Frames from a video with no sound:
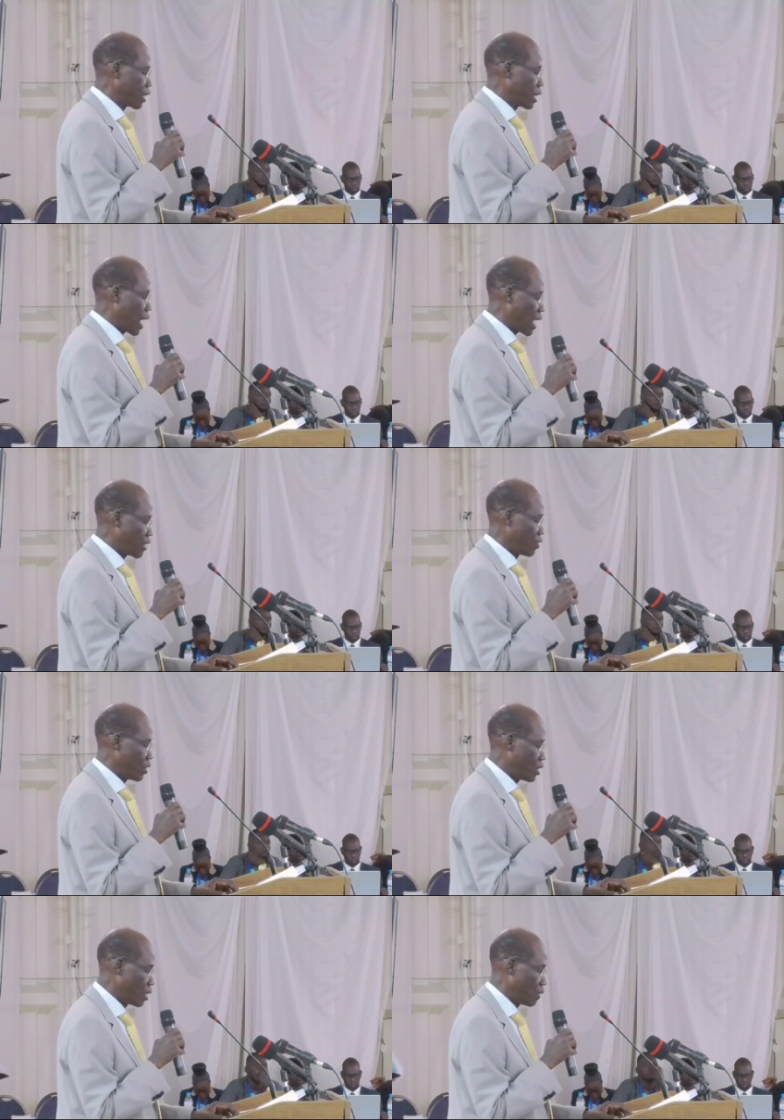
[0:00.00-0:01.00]

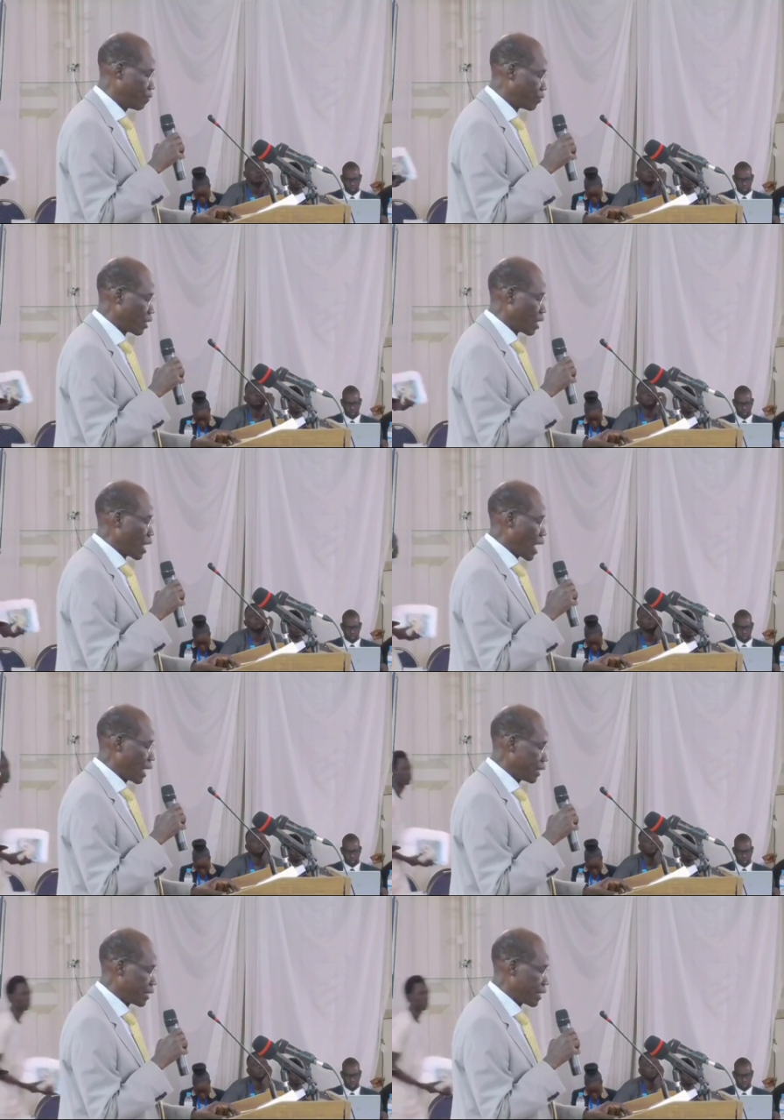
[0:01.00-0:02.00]
ICT, and
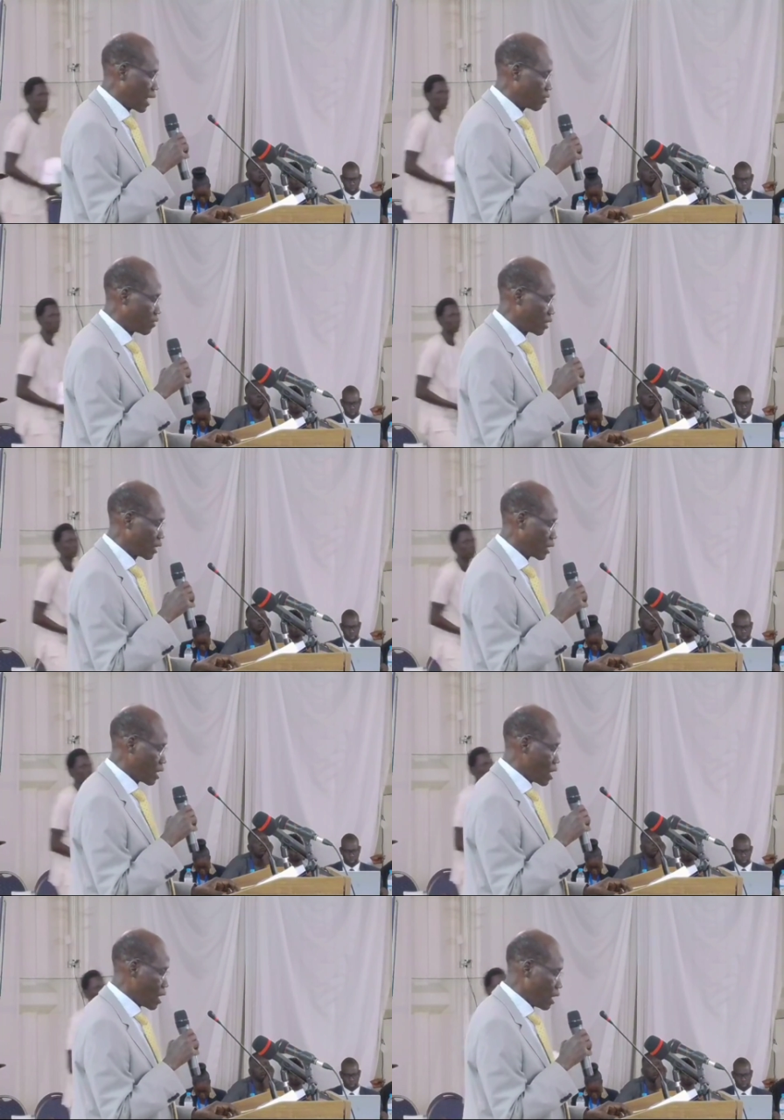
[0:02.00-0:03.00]
enhancing
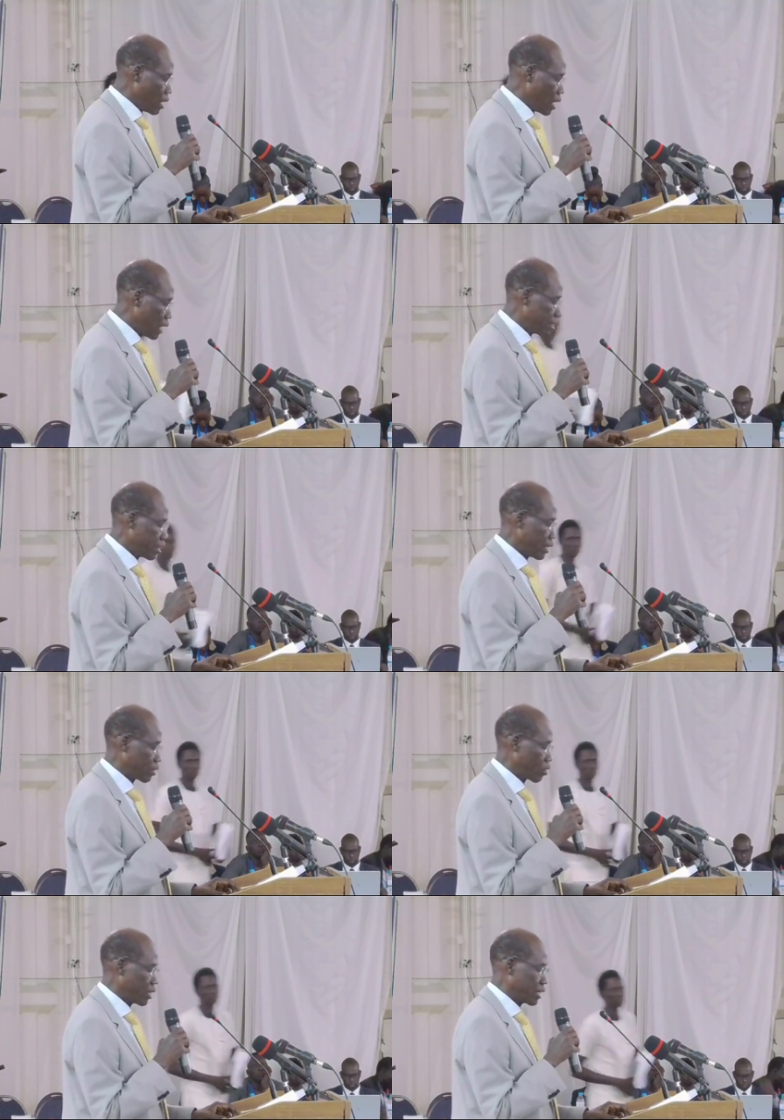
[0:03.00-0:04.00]
internet
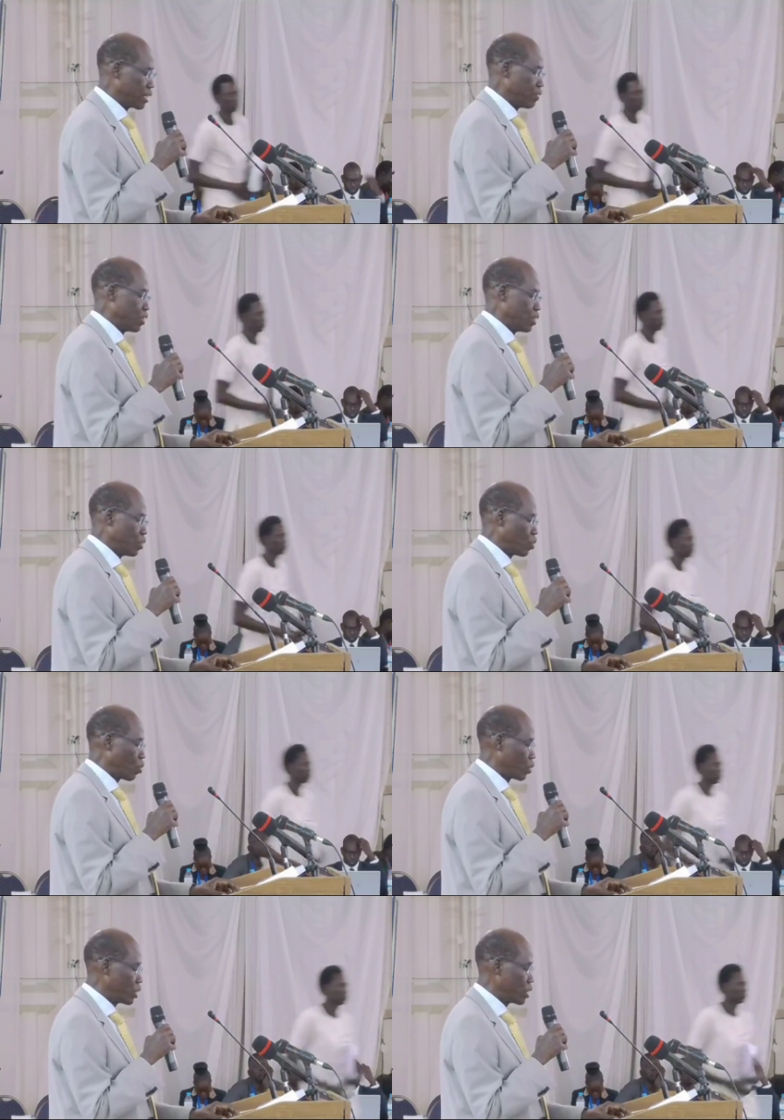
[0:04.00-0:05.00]
connectivity
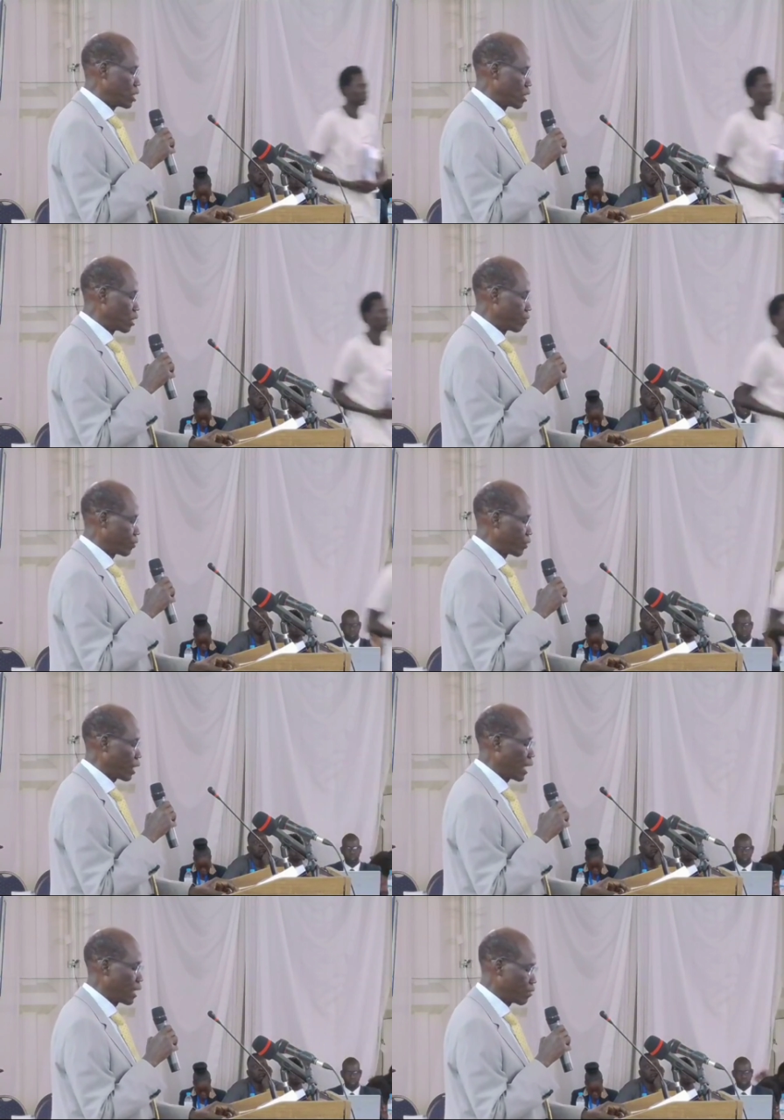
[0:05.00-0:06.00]
for teaching
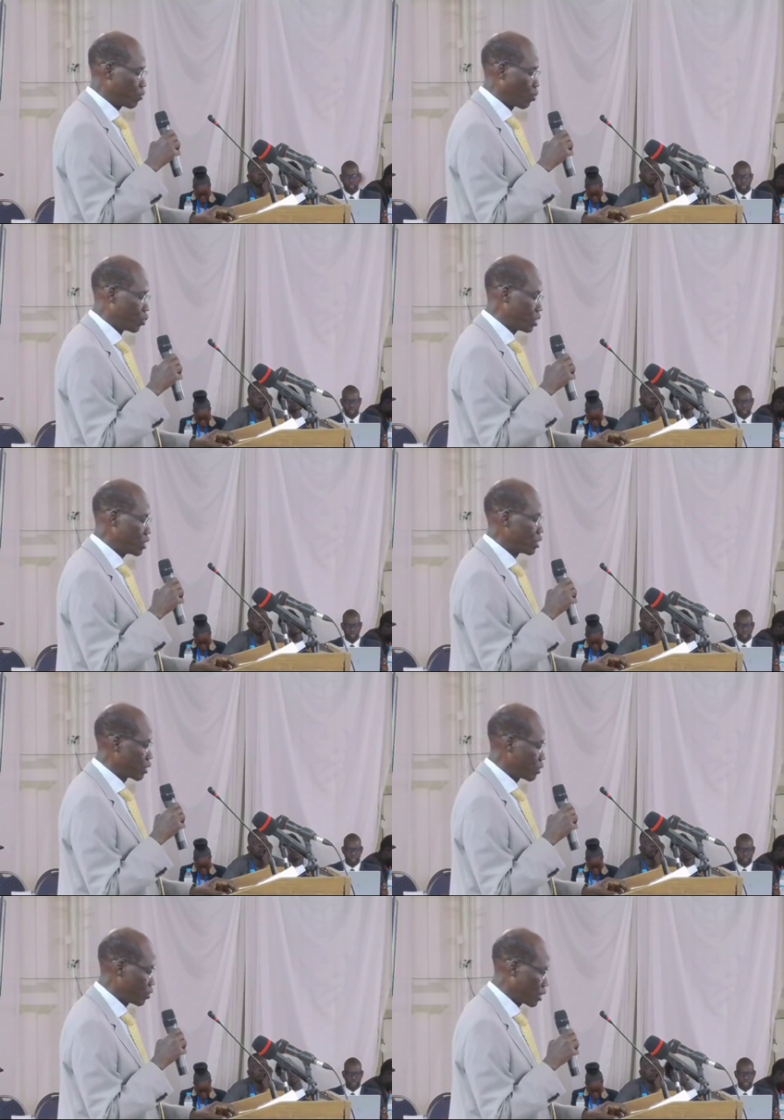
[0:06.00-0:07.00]
and for teaching
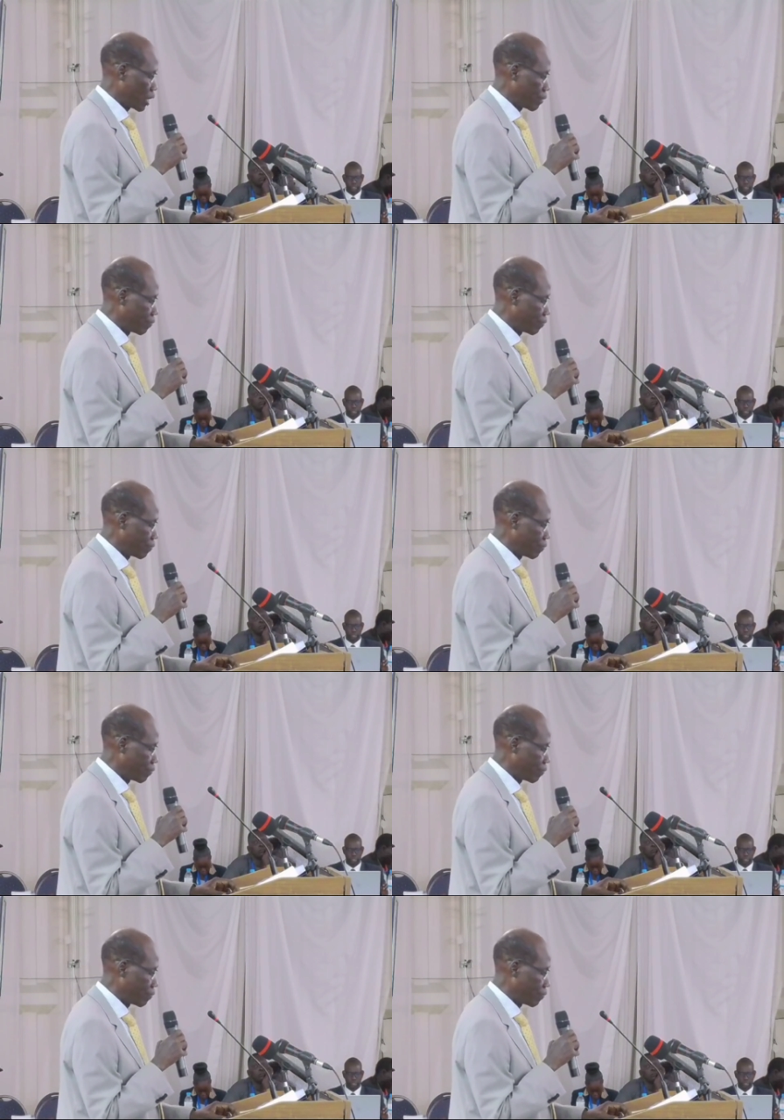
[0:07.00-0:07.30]
research,